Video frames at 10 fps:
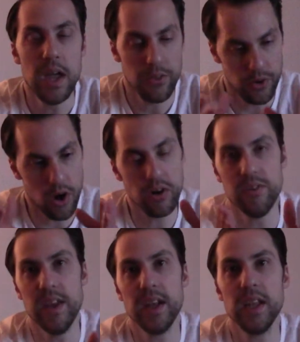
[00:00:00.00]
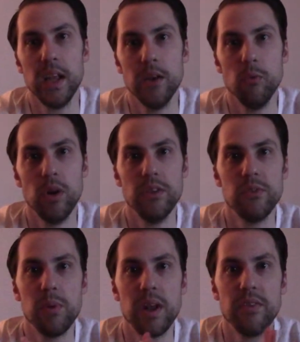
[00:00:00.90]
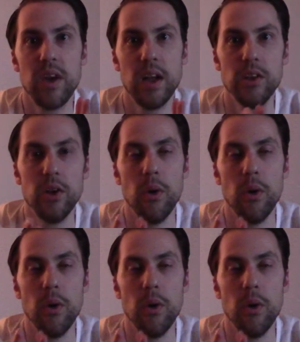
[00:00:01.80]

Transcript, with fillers: There are dedicated ones, but I thought, you know,